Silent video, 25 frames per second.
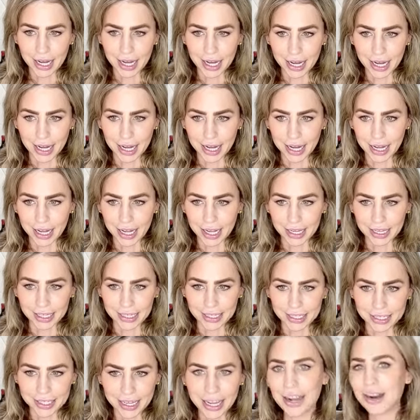I
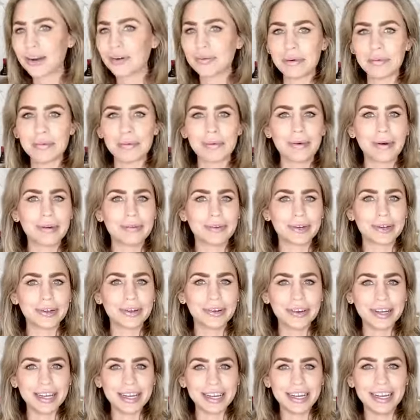can't remember what we're
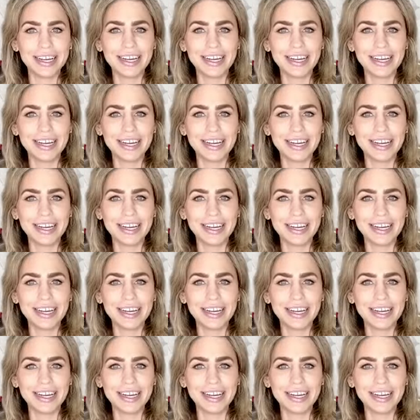doing.